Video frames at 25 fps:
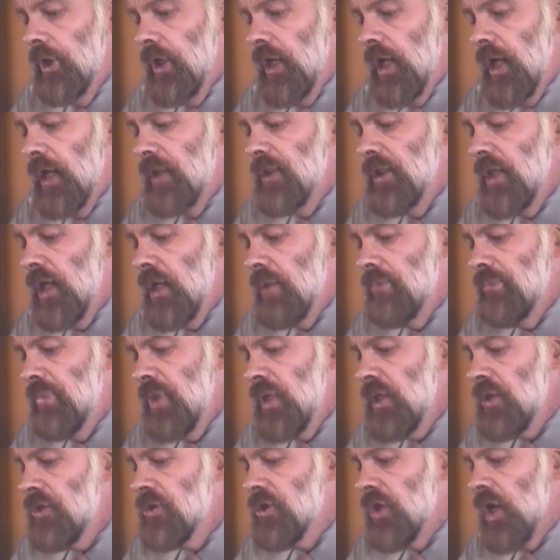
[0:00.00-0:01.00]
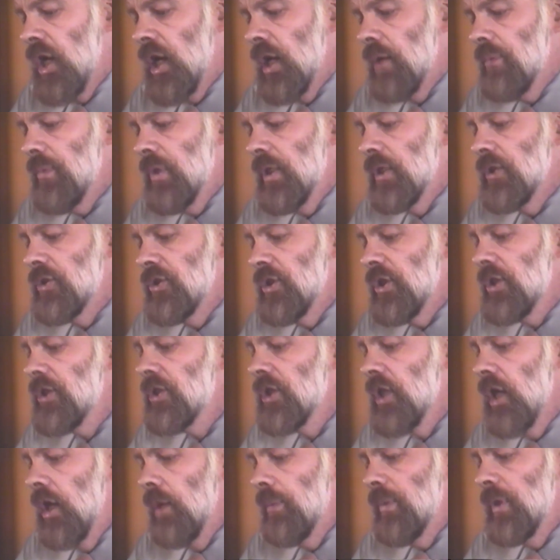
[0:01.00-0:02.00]
And yet, meantime, it did
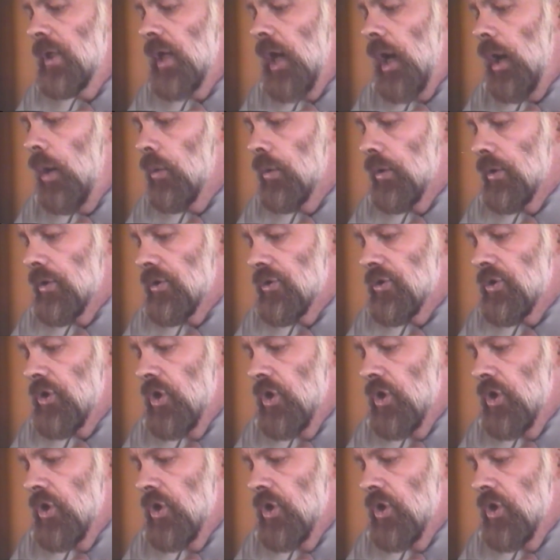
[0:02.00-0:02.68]
come in ours.